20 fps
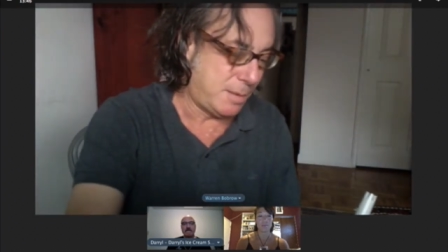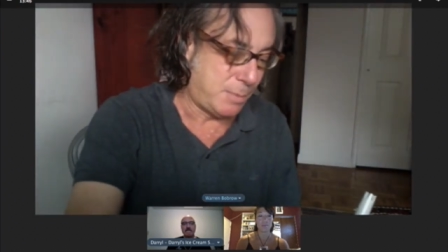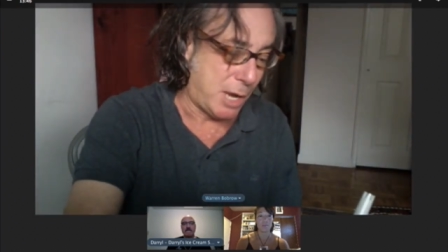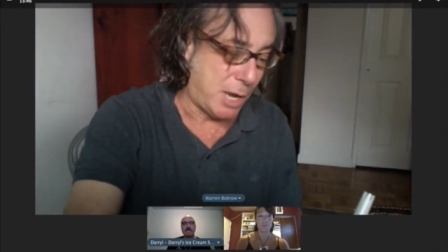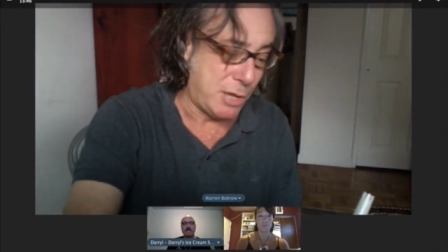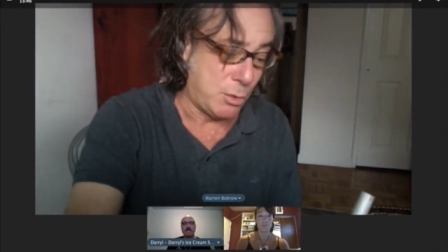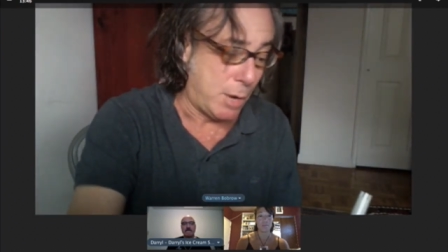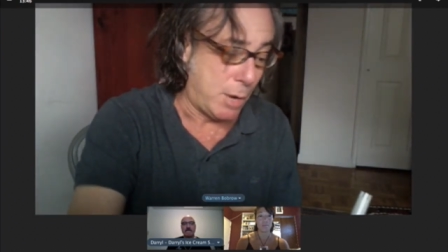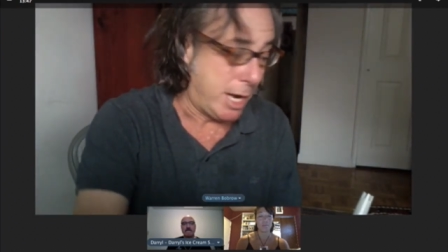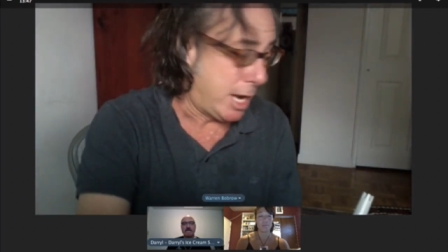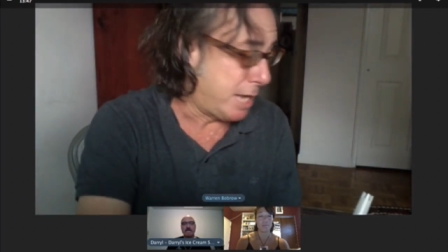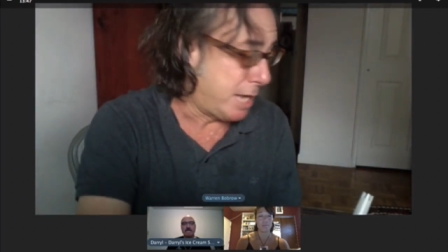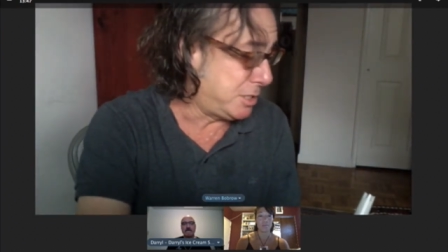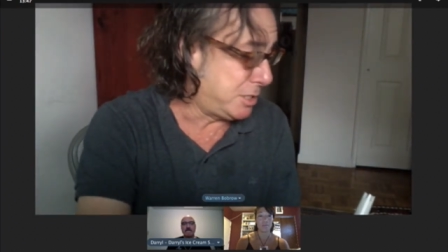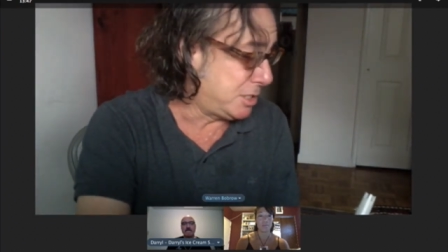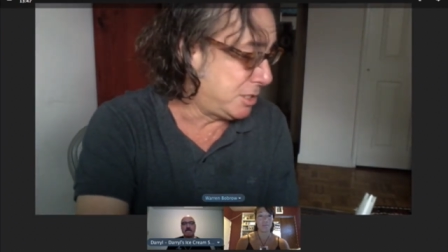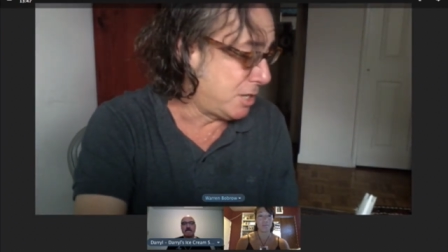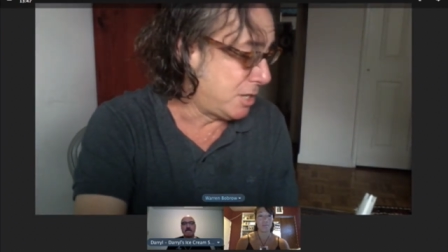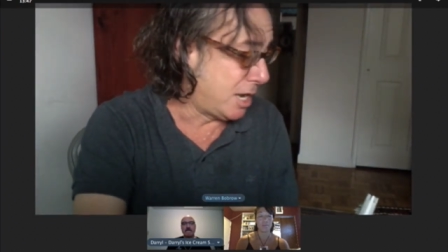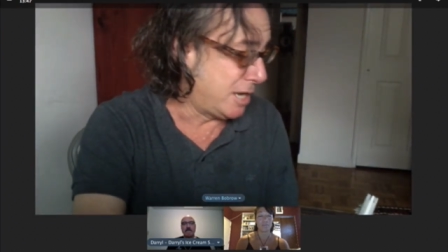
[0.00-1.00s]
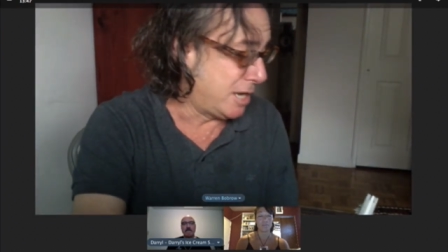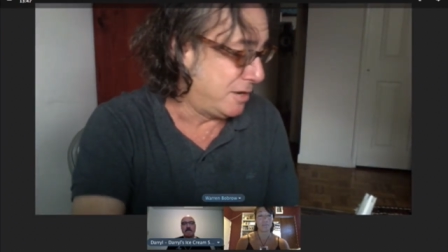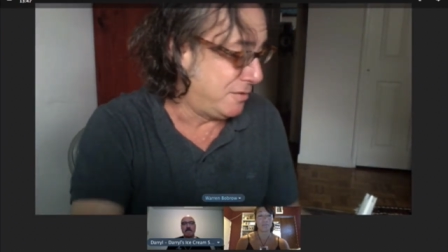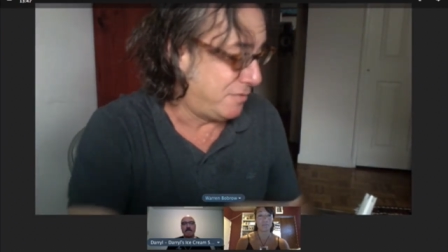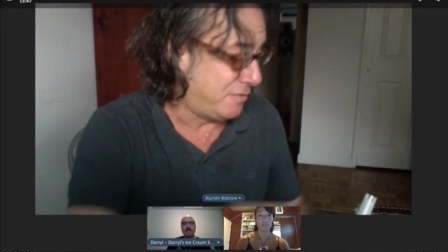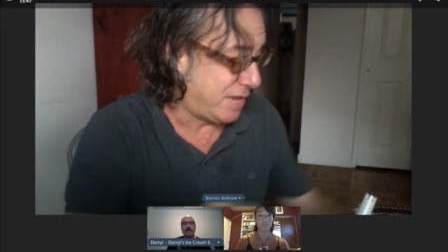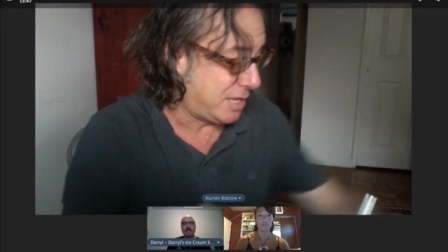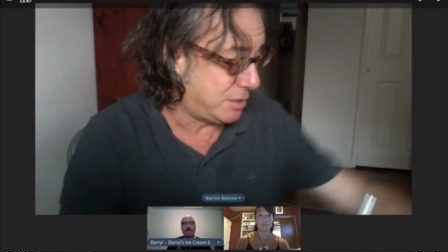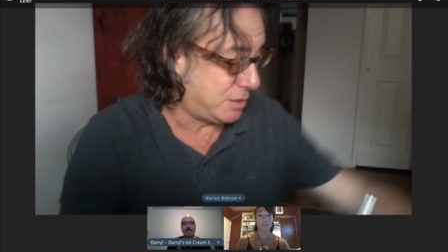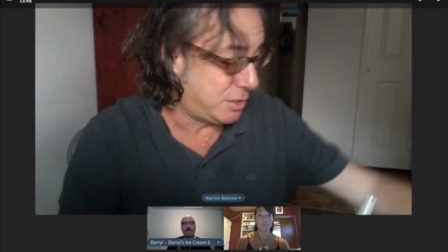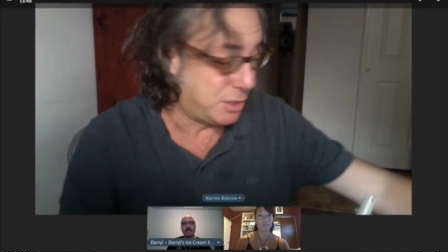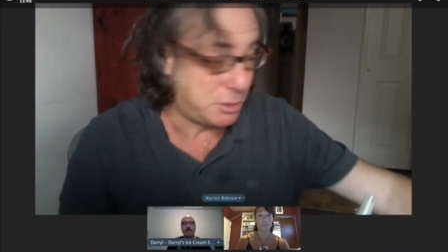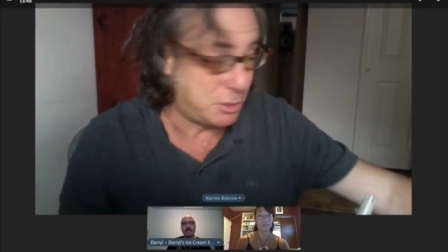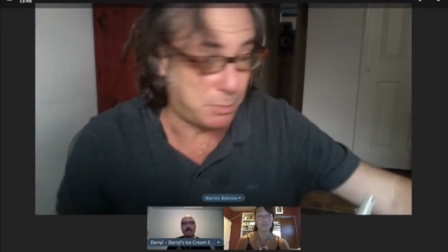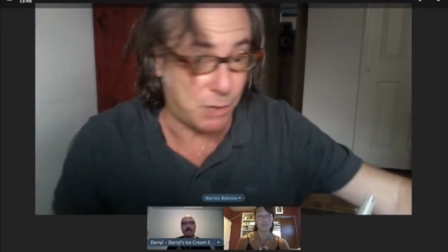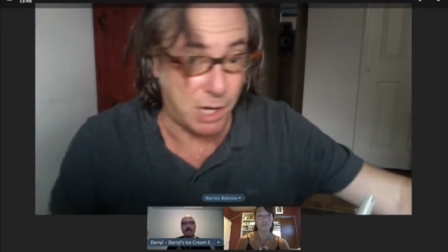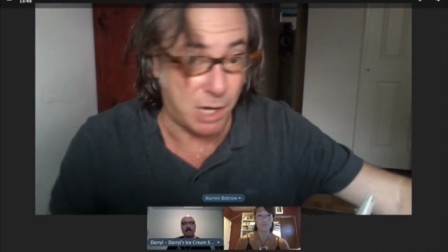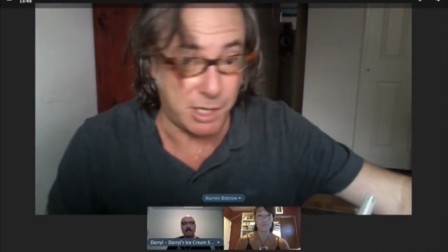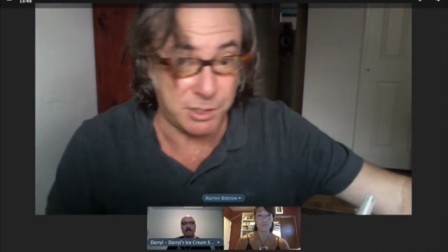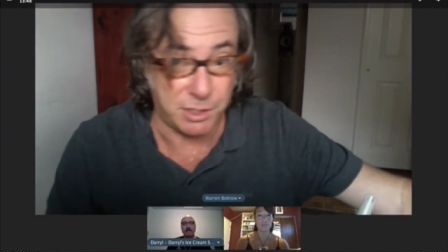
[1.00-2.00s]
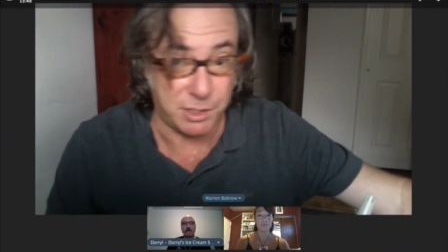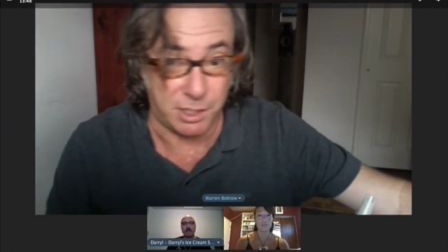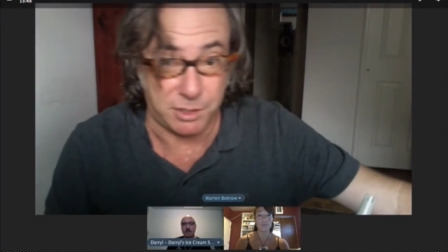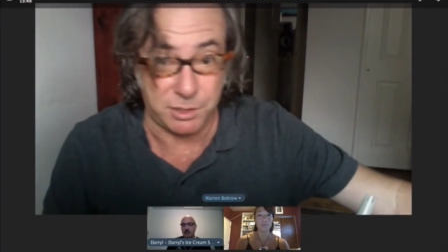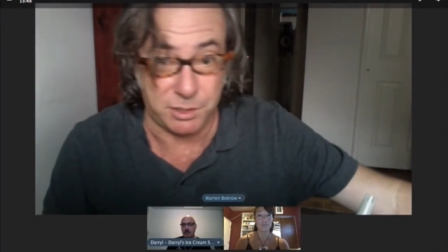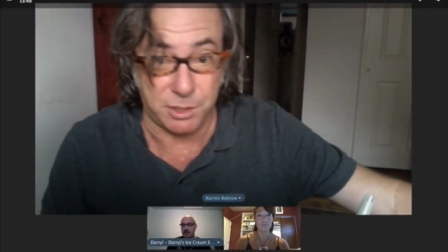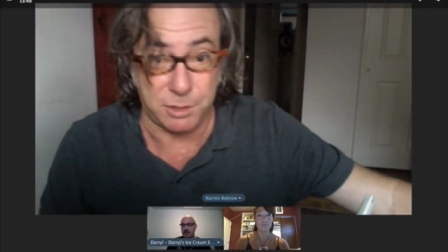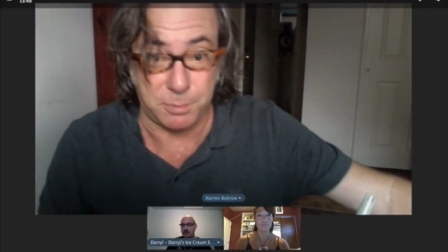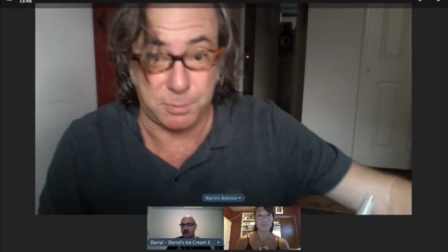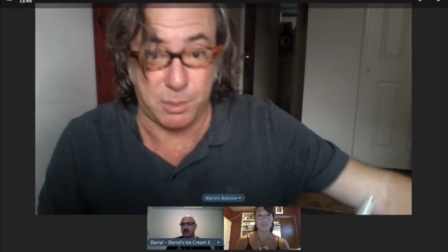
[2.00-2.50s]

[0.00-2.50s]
By the way, I did not invent this process. This